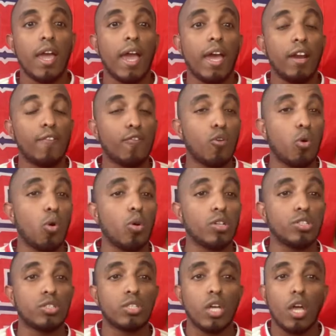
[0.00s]
and of
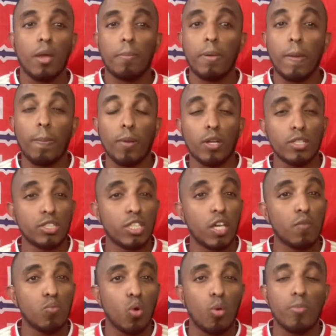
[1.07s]
course, people are
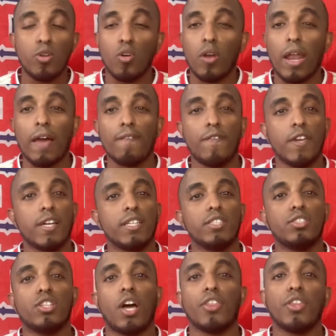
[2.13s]
saying Romeo Lavia
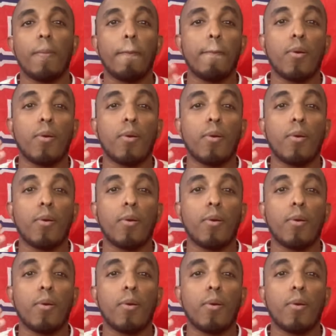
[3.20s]
is not the